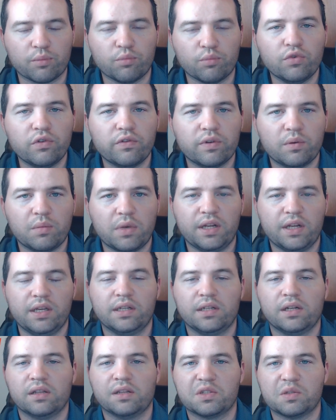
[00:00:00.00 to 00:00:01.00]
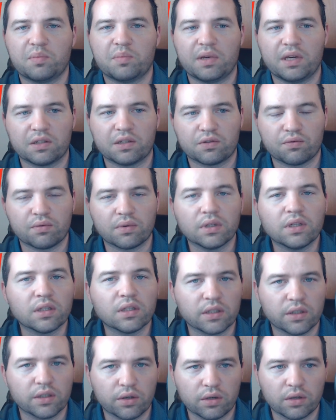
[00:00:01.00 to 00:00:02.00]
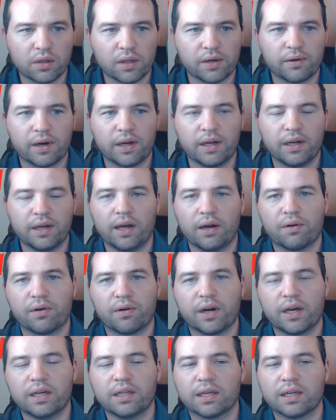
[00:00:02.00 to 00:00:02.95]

moving money into the space really early right now, right?